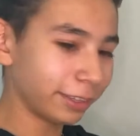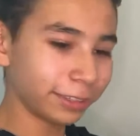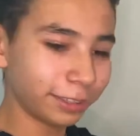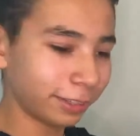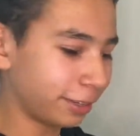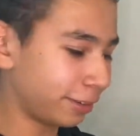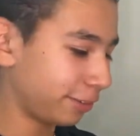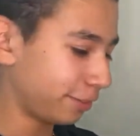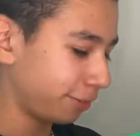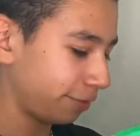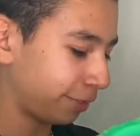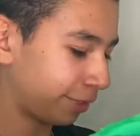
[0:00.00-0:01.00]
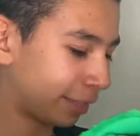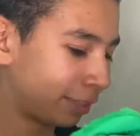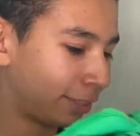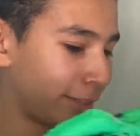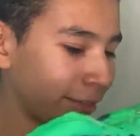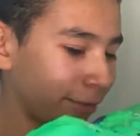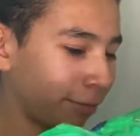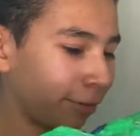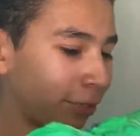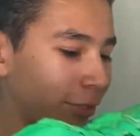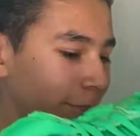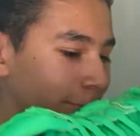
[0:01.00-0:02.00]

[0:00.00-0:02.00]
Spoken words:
So that's the one shoe,